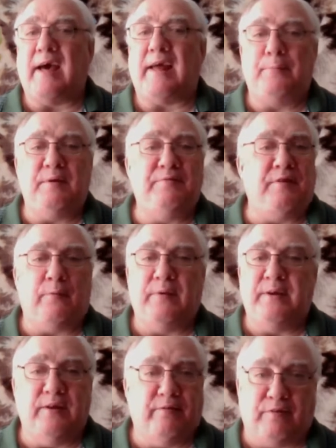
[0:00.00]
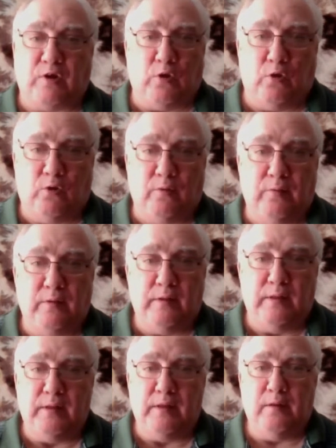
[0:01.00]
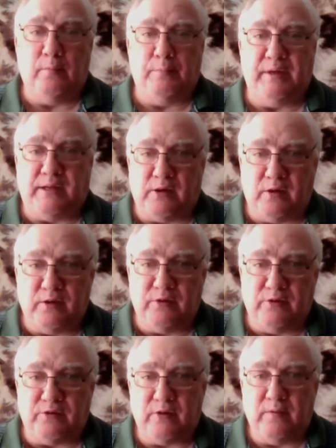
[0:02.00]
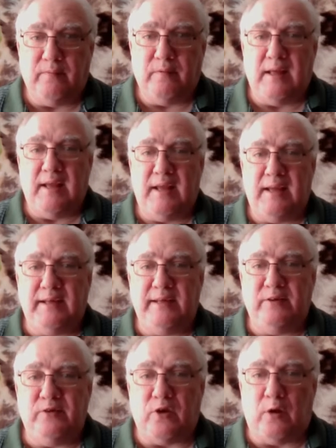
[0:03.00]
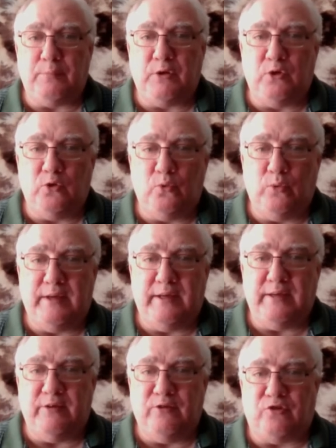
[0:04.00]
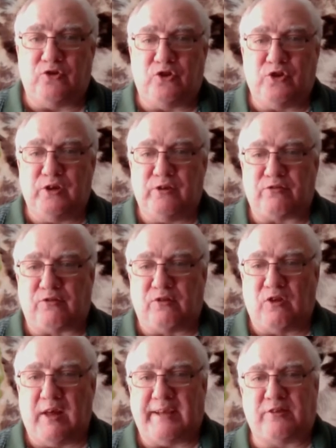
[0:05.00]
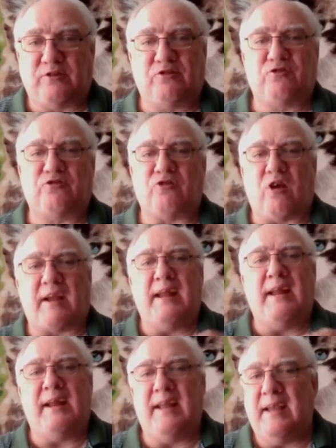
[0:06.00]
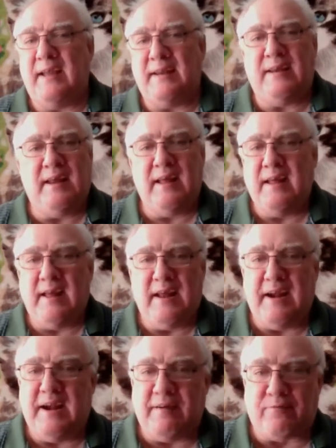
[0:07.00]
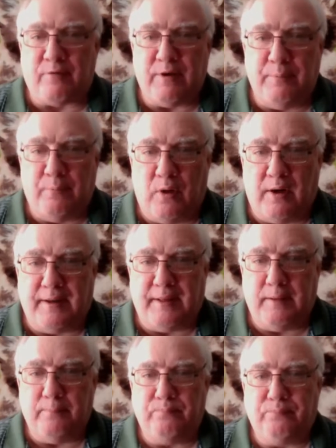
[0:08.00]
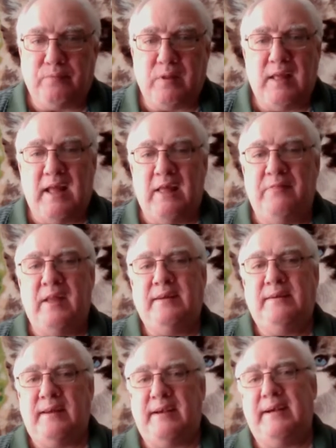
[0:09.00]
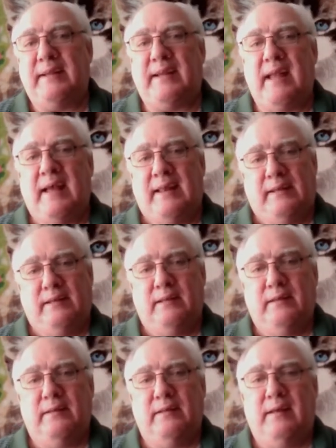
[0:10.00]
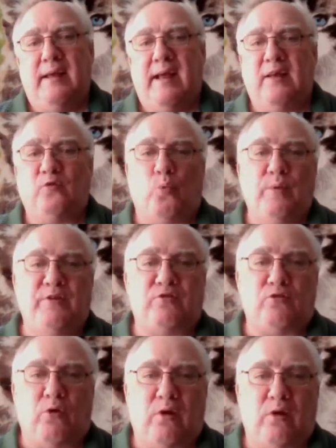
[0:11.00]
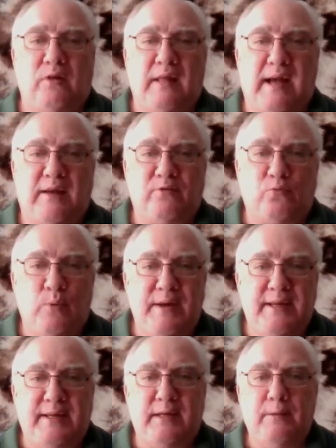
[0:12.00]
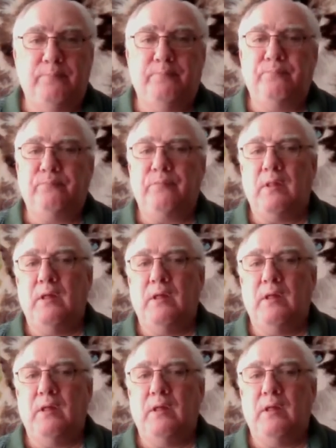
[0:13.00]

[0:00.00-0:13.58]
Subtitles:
it's got to be very difficult because AEW is just like sucking in everybody. And they did it again, as we saw last week.